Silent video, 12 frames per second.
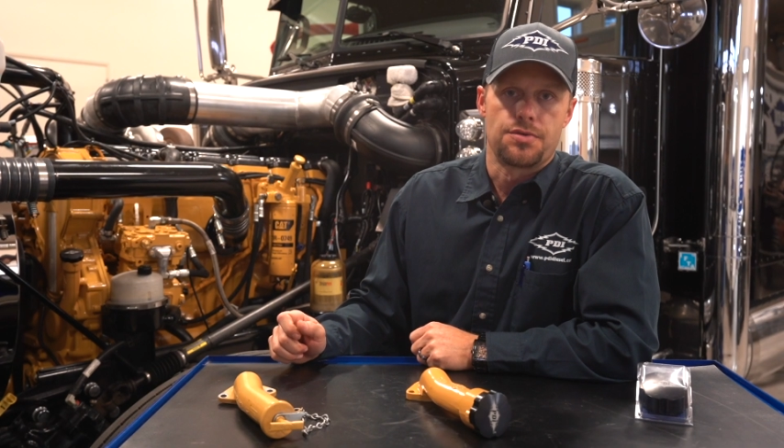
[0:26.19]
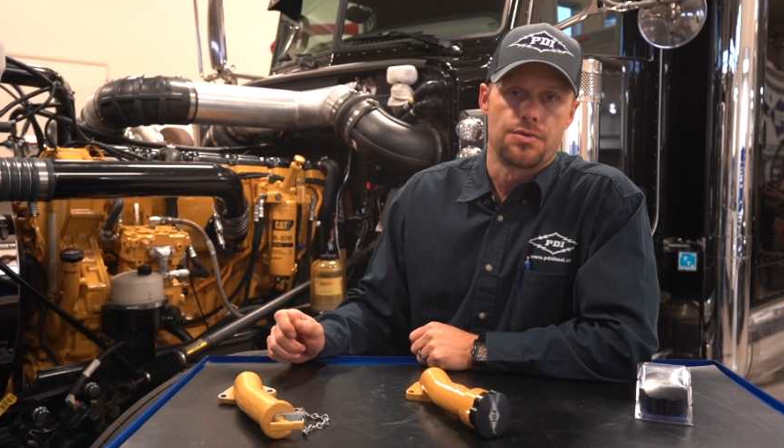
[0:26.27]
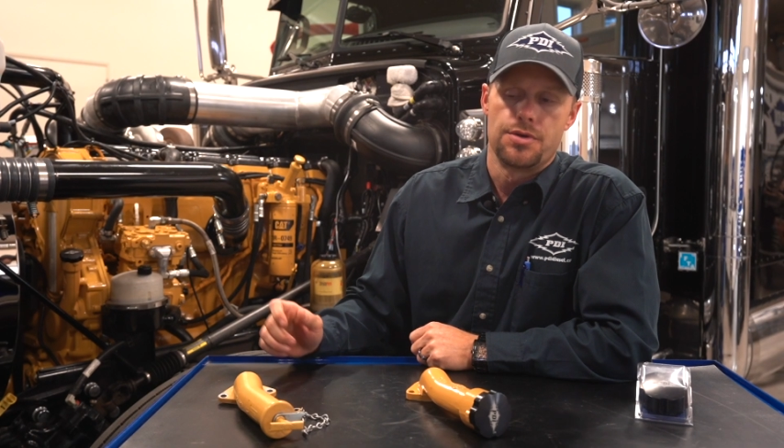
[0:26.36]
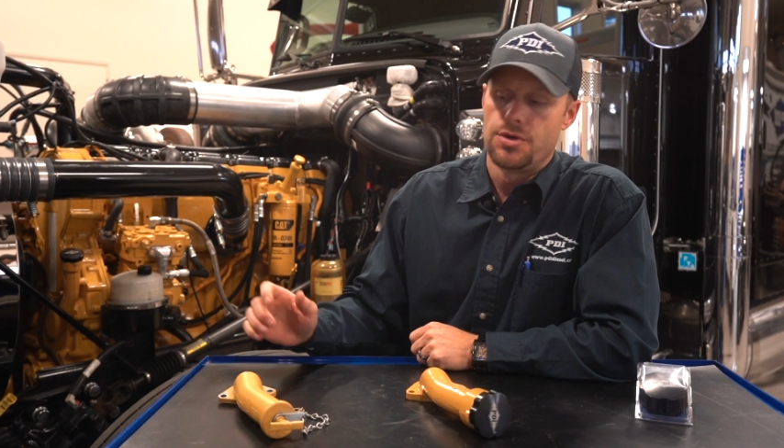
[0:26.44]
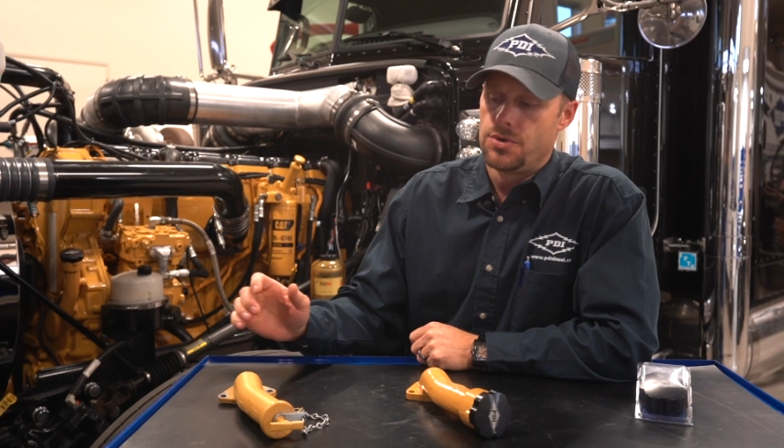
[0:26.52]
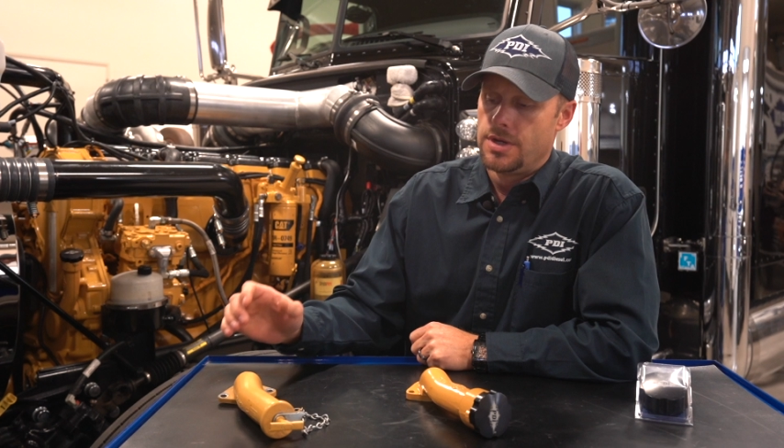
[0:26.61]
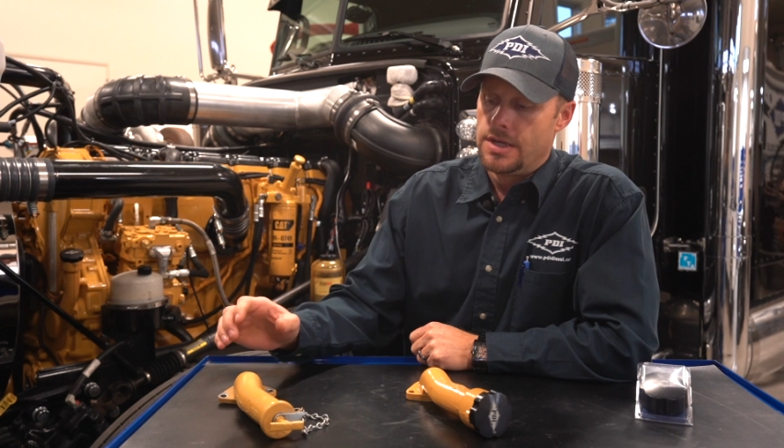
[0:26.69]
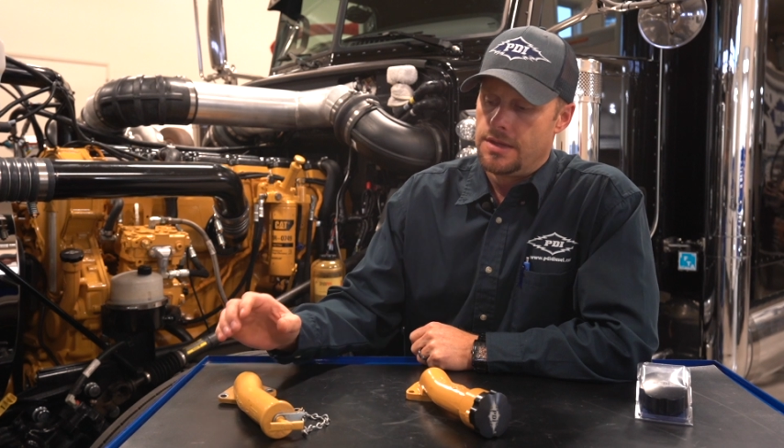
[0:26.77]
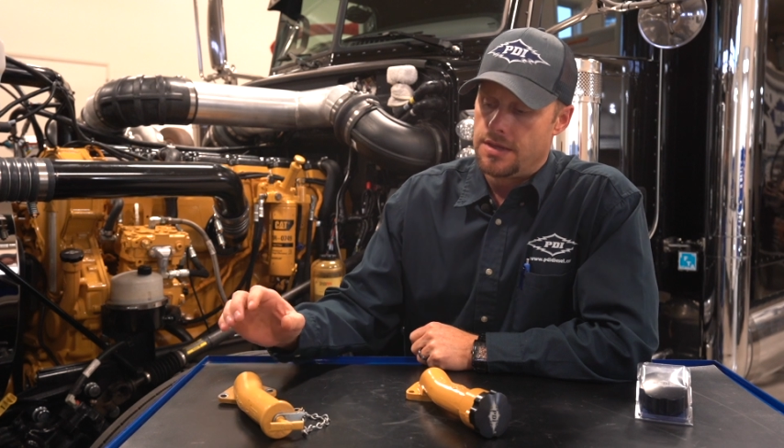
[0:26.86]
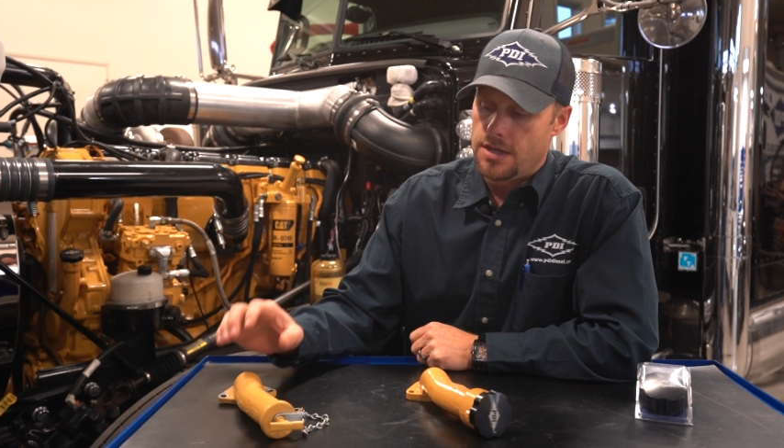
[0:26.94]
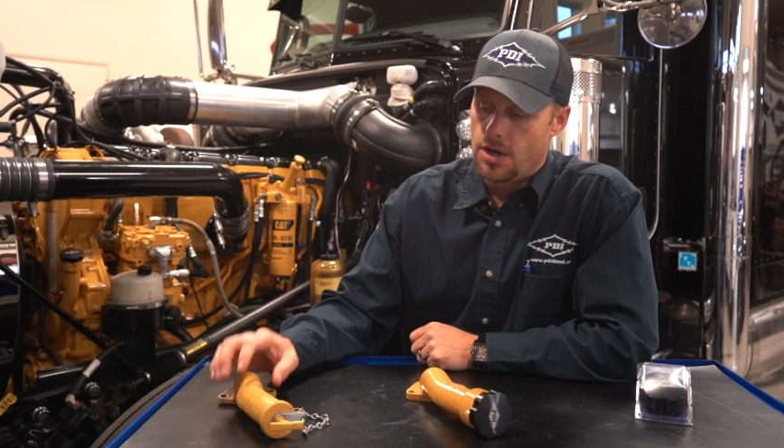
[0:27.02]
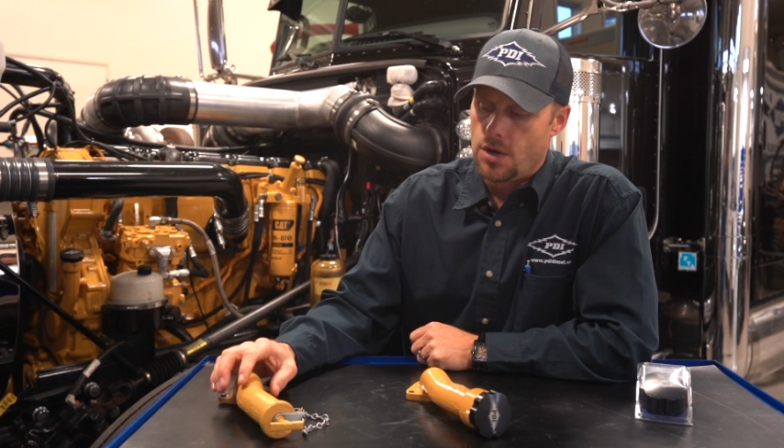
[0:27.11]
through
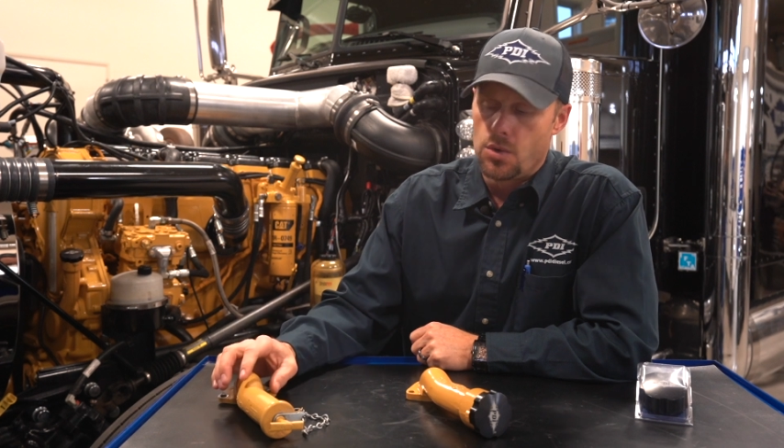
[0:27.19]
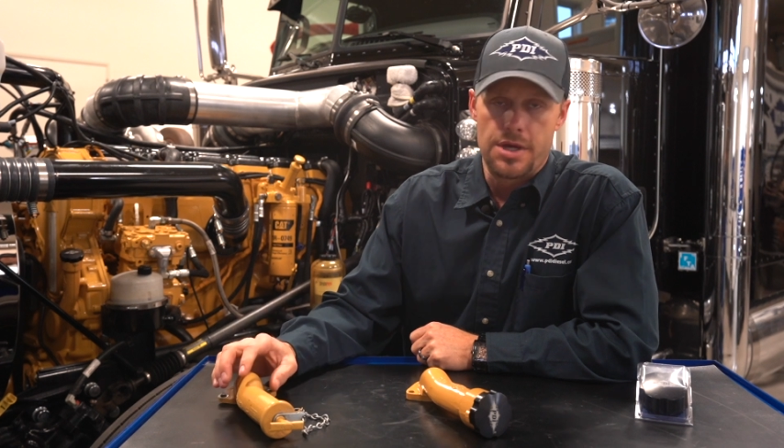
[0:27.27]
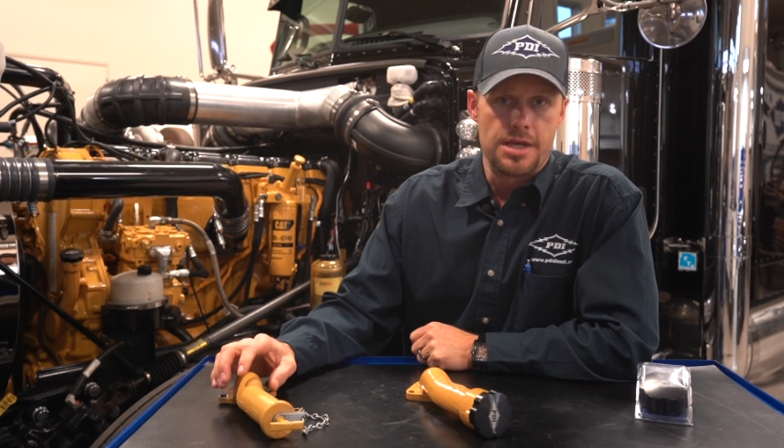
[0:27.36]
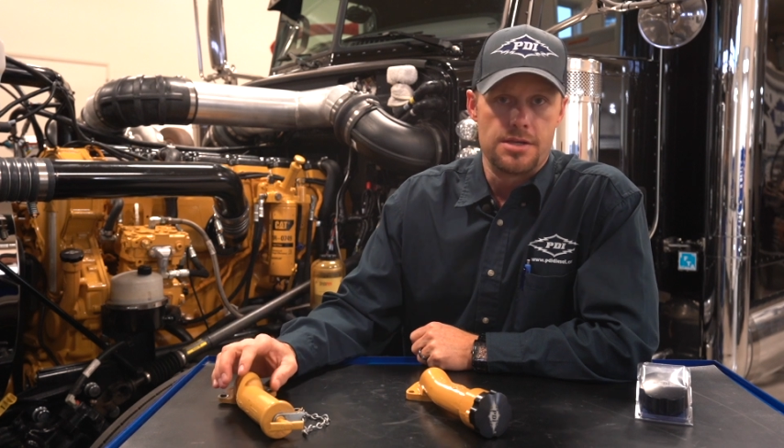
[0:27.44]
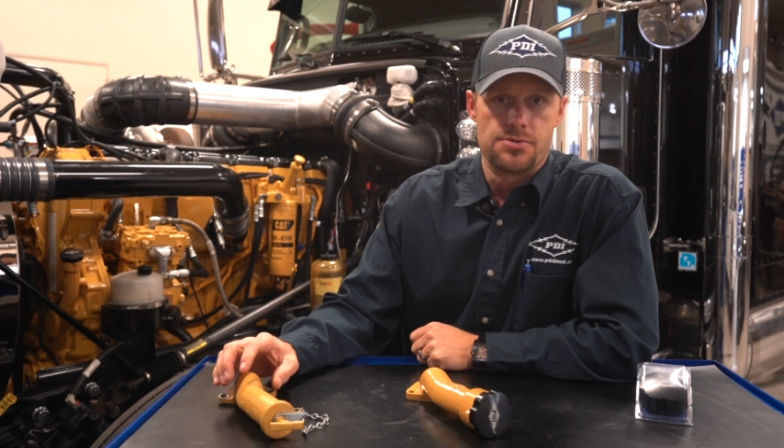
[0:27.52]
the OE,